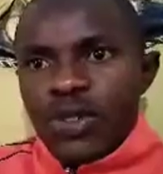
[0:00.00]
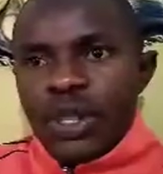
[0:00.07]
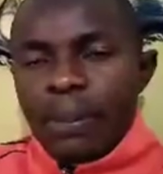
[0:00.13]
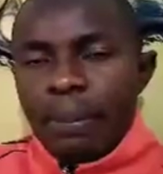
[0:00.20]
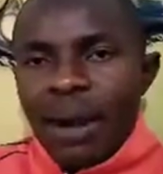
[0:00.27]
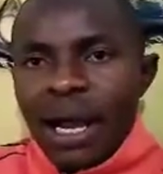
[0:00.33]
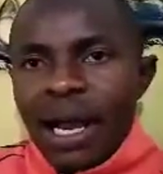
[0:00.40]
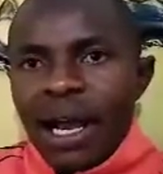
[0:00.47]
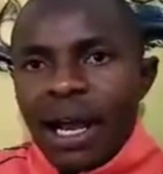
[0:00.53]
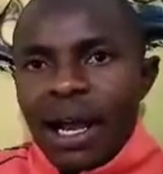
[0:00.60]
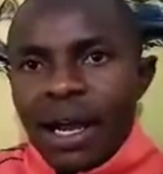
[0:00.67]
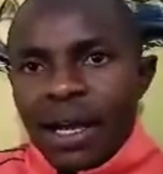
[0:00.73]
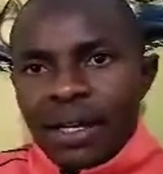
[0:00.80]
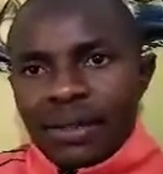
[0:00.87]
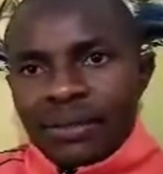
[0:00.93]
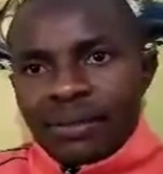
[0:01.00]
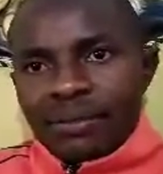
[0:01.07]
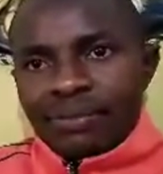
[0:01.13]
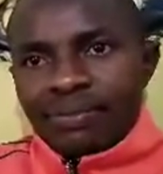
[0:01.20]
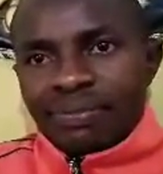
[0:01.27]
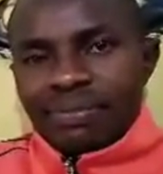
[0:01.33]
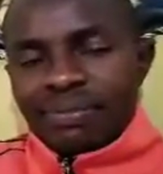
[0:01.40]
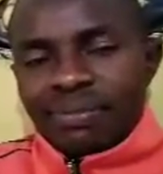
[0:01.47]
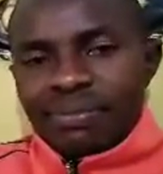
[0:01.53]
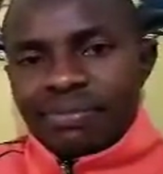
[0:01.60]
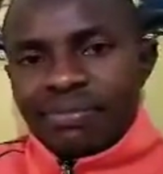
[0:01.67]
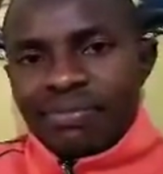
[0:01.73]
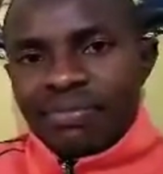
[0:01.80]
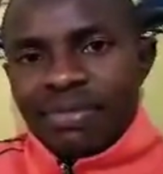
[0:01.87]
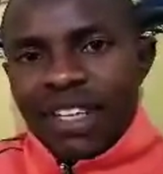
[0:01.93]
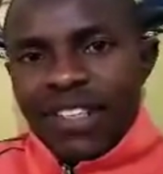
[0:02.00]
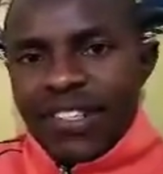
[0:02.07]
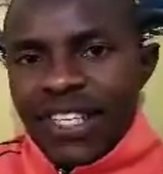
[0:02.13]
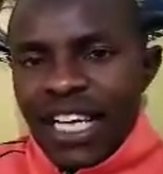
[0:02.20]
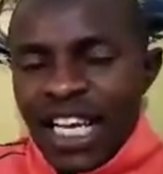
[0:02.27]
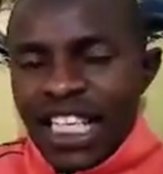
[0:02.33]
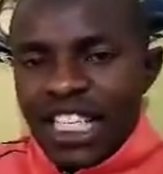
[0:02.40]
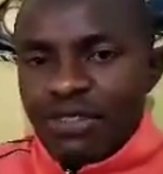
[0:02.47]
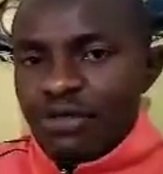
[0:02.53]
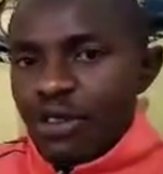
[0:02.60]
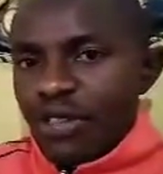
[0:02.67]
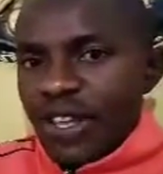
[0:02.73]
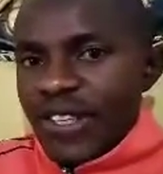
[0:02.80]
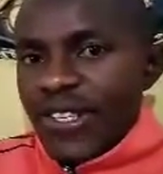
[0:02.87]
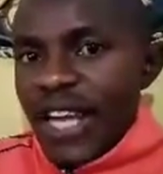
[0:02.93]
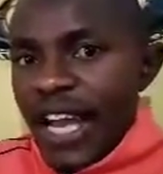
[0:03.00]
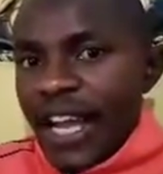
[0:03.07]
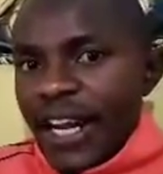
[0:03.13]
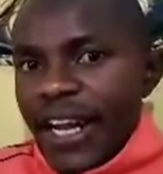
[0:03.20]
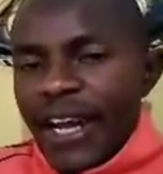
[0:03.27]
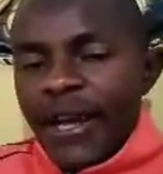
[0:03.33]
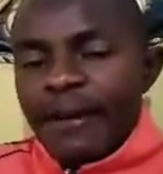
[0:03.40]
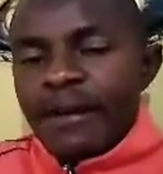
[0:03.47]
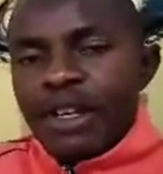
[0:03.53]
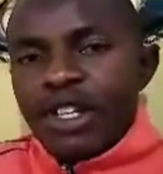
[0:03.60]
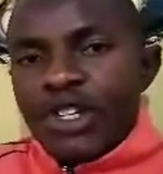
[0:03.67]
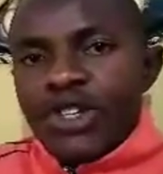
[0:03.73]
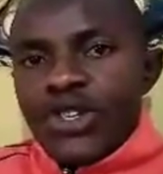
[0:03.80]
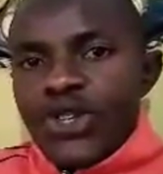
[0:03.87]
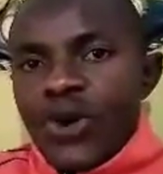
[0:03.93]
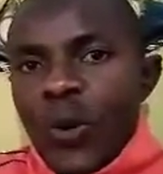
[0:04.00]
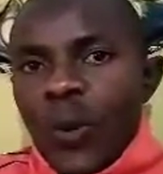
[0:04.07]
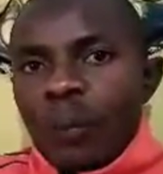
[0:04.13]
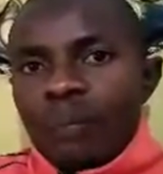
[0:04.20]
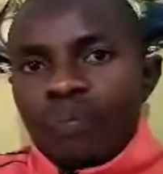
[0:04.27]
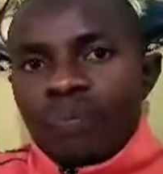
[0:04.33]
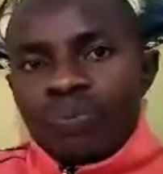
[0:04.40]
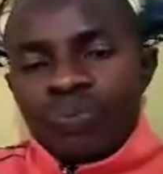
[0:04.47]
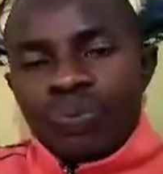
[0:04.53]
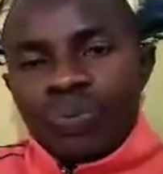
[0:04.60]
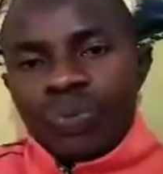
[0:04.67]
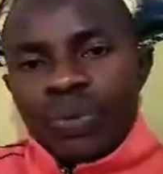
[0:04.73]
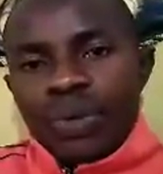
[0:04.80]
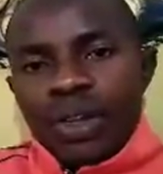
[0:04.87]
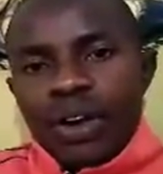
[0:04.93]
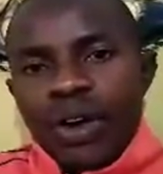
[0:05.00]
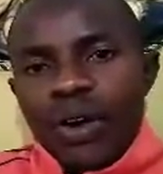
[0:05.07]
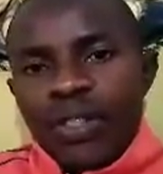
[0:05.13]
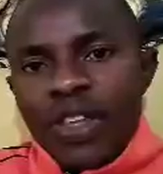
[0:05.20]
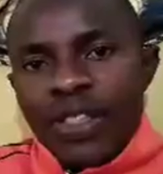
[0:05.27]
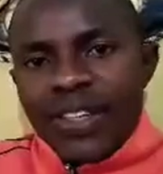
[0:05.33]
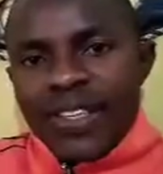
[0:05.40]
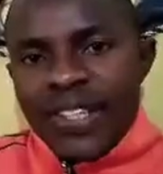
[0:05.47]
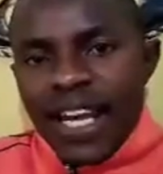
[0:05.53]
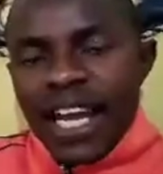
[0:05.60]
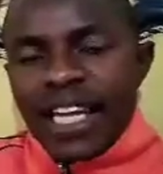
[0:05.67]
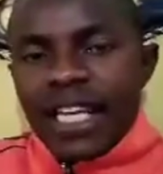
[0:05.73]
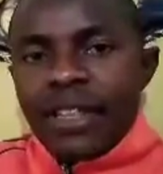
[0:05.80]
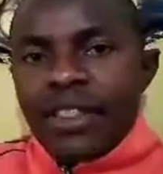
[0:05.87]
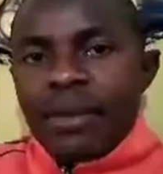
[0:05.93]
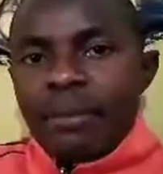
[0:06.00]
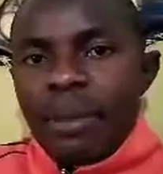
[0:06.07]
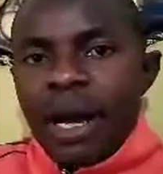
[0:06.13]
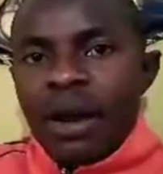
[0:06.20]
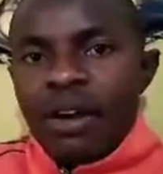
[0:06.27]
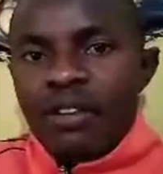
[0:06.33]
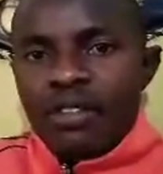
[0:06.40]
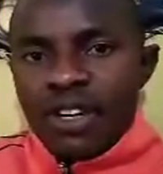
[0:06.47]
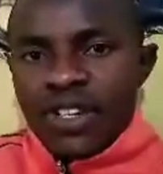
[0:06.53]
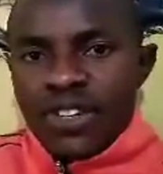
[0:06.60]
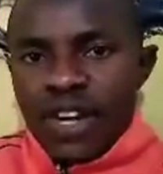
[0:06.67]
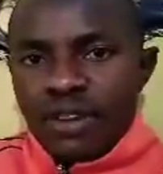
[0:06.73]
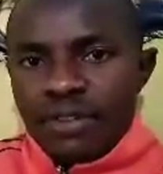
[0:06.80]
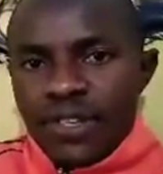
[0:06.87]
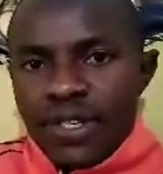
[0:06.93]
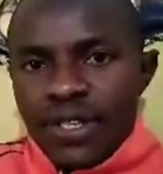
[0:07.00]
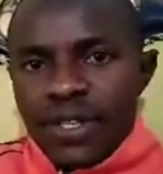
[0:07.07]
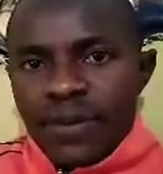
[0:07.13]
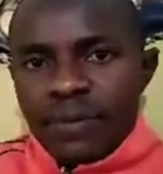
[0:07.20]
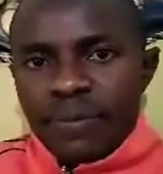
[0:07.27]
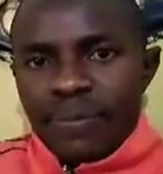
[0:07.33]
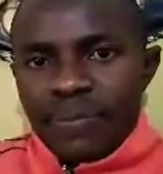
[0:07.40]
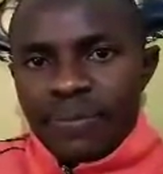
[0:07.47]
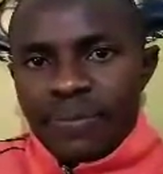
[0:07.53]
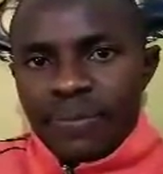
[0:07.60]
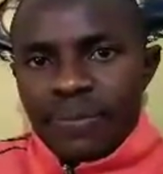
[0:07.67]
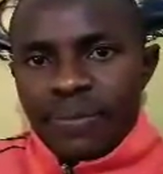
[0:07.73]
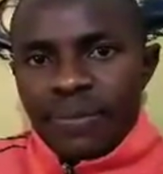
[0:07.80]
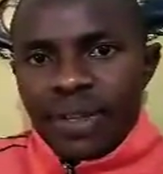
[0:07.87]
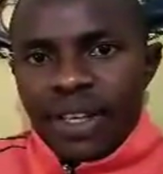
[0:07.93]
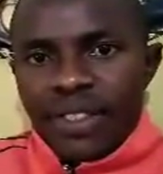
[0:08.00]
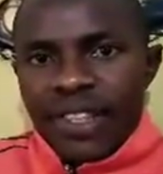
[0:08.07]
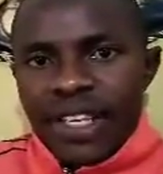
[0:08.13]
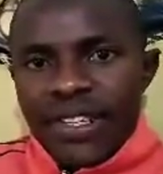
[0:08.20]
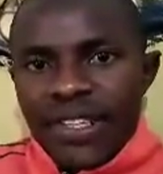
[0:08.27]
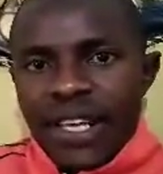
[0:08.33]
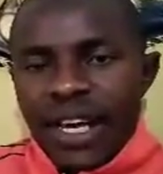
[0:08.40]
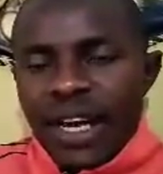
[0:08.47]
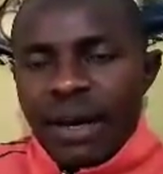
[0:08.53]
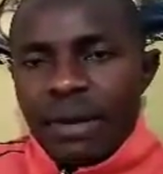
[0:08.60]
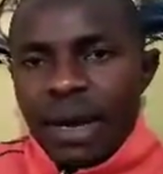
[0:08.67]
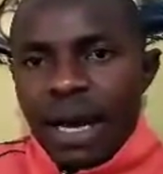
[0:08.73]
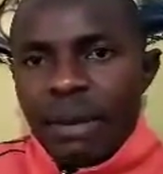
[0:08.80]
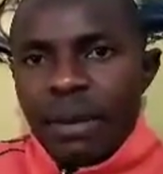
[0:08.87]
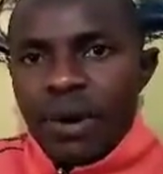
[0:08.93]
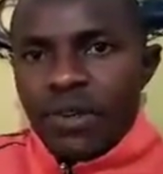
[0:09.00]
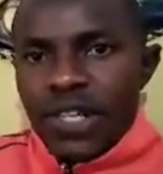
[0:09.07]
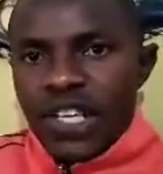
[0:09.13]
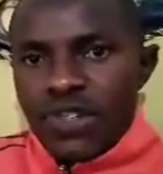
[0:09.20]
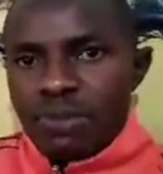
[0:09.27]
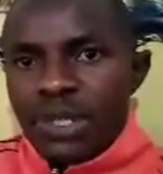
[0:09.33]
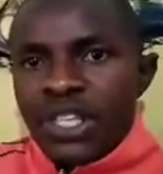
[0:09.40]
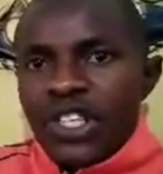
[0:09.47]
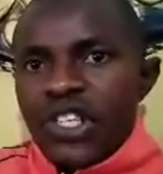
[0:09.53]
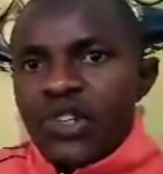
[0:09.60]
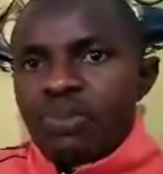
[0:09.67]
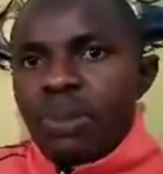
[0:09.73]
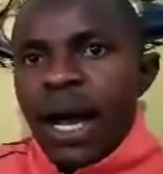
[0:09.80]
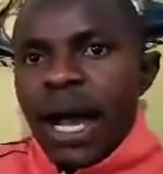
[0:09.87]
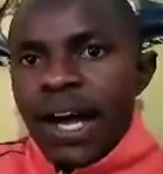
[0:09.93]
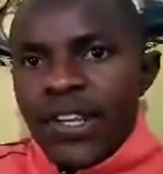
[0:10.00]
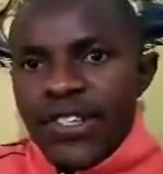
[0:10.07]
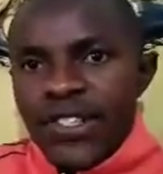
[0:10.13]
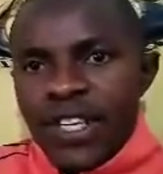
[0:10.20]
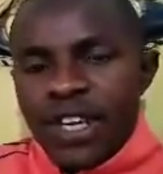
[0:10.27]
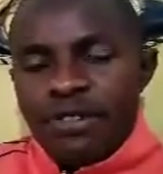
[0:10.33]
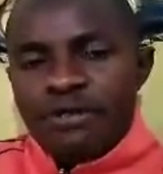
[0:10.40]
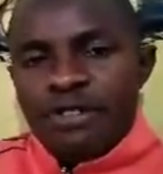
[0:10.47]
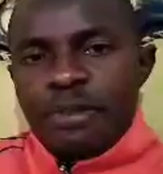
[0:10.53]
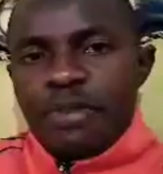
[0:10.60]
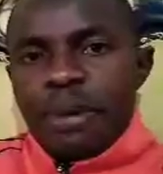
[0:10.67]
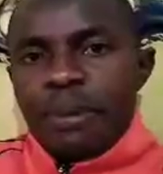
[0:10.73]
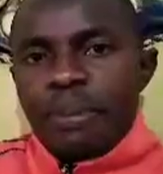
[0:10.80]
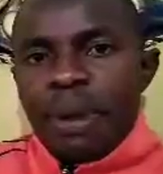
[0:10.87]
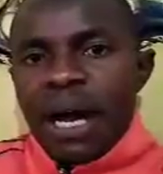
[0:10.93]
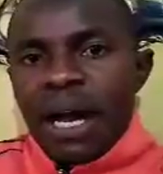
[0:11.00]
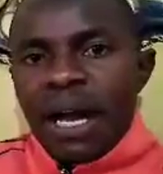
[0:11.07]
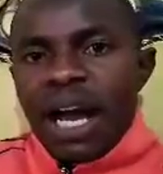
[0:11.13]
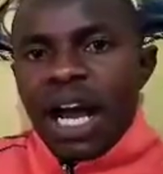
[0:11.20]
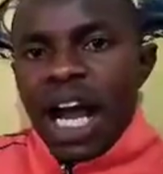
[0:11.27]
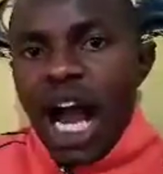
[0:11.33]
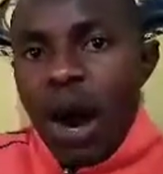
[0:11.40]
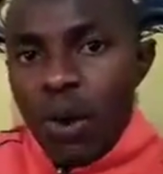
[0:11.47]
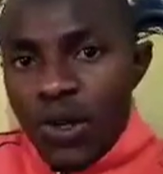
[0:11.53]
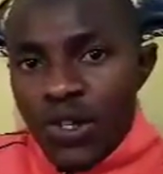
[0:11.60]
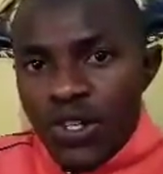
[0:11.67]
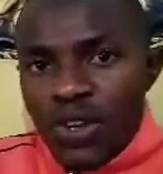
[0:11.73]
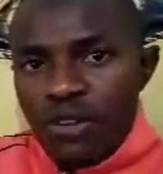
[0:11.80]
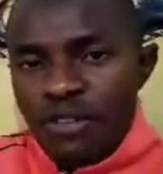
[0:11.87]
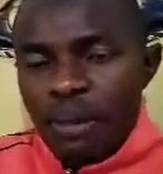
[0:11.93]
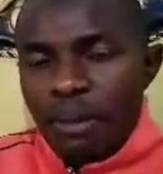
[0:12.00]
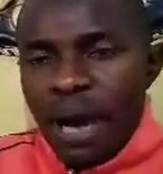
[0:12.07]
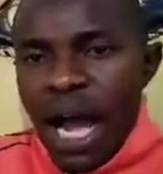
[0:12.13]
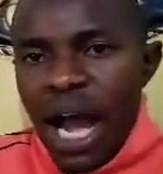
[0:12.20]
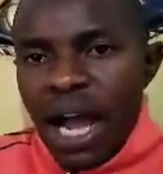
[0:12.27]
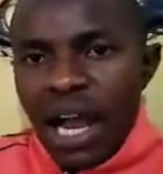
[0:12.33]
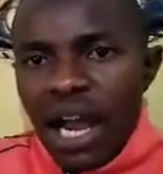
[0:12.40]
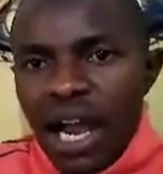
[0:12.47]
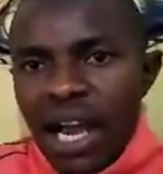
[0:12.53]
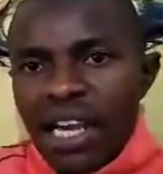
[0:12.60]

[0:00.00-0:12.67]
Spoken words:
the bank is negative on their side. So on the other side, the bank overdraft, this amount has been disbursed from the bank account of the bank